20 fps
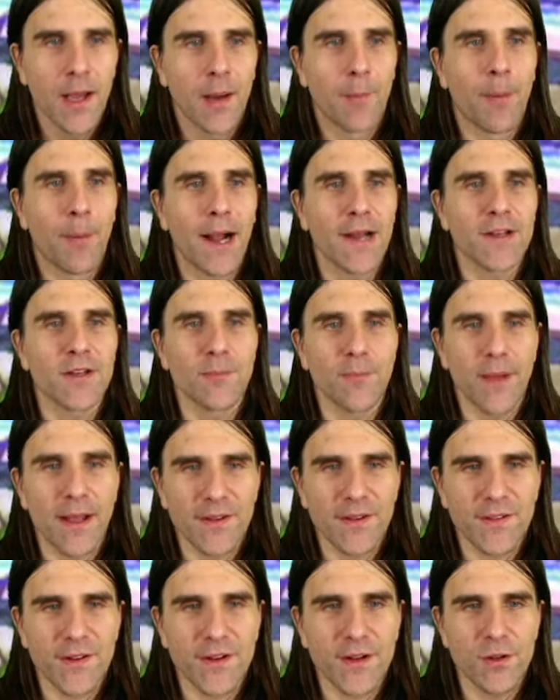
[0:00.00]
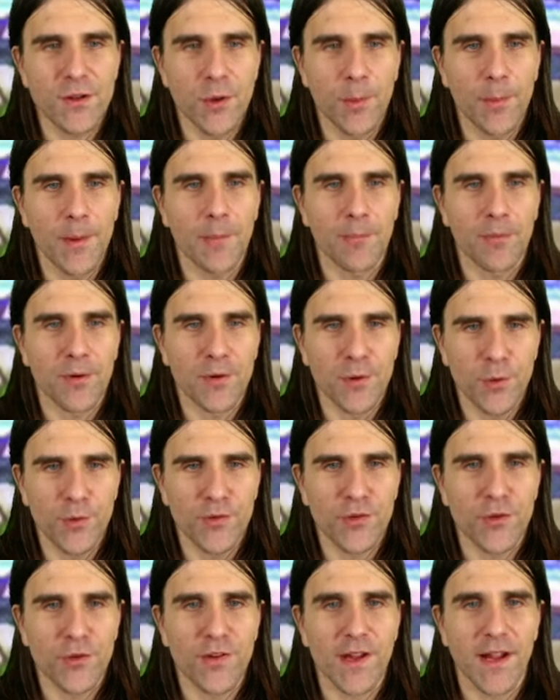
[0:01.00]
by domestic aluminum
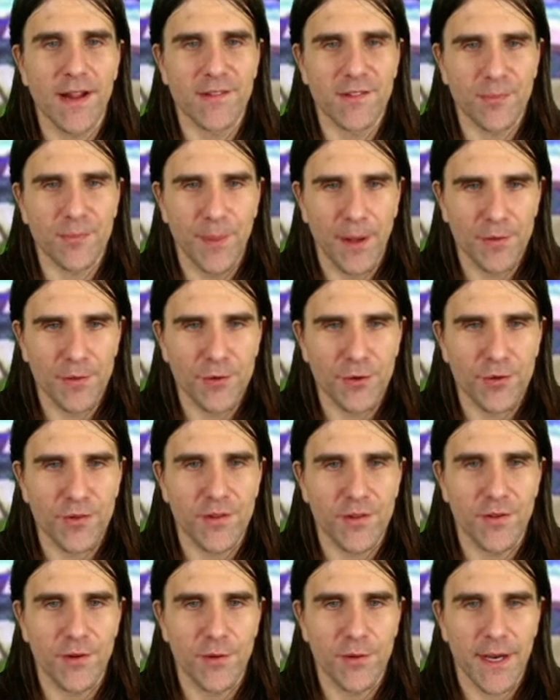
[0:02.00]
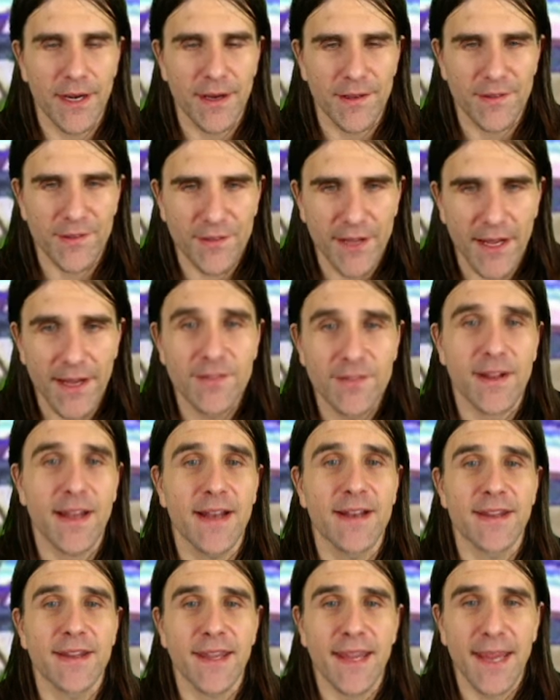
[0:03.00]
producers and smelters in the United States
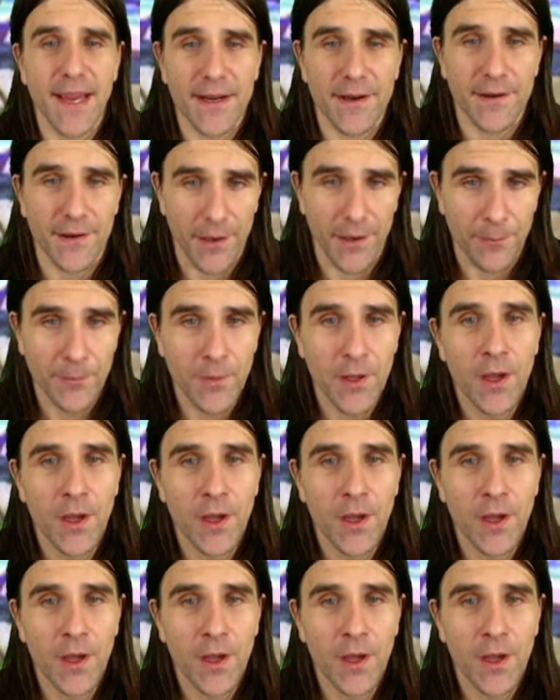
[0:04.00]
and Canada.